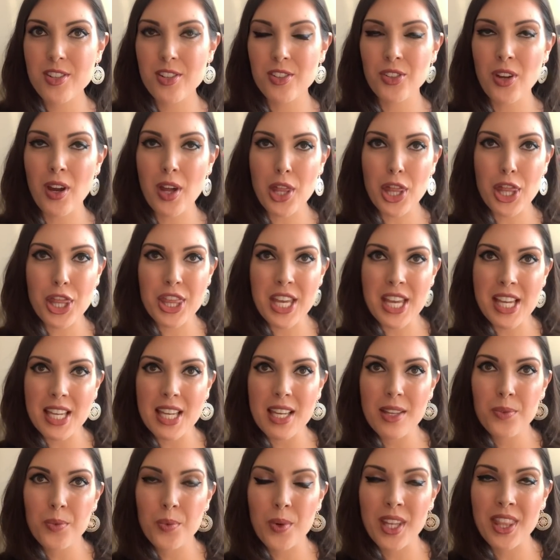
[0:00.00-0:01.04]
you're not
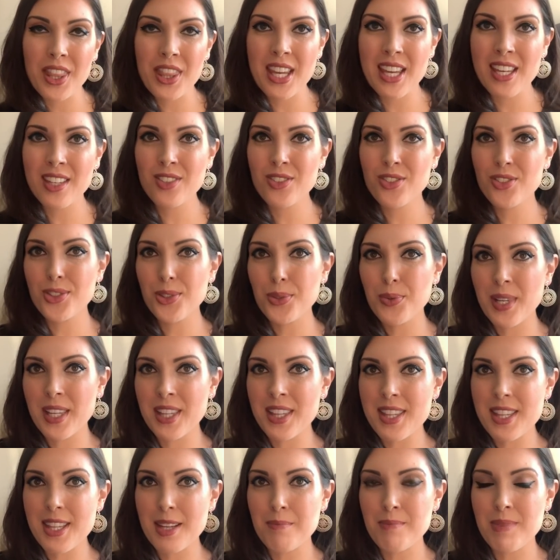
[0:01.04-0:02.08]
thinking one thing,
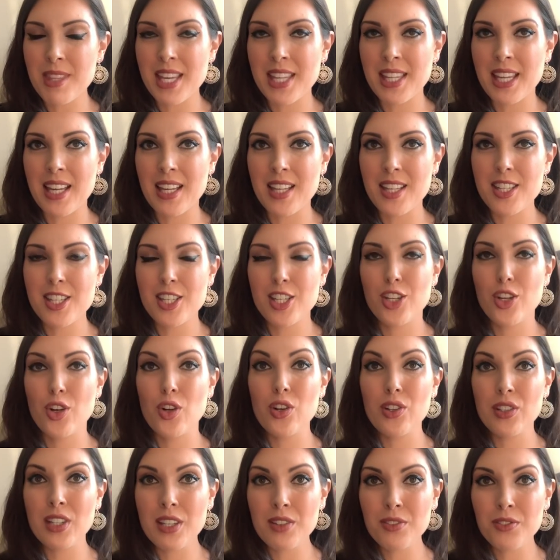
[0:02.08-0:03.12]
doing something else,
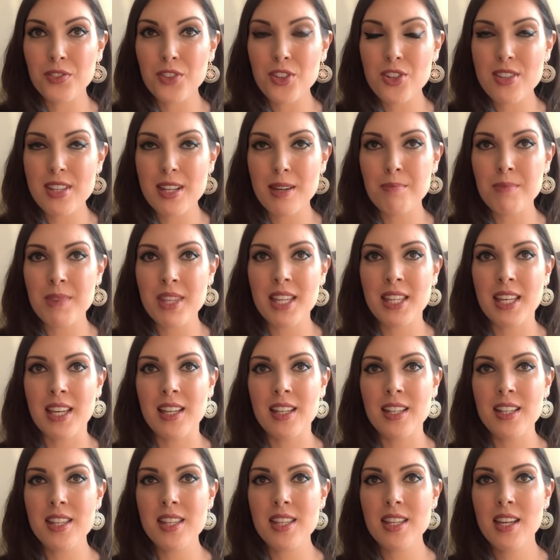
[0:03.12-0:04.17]
yearning for something
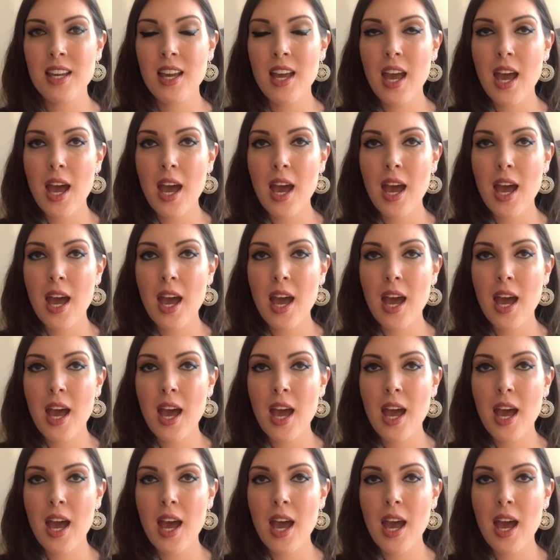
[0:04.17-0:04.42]
else.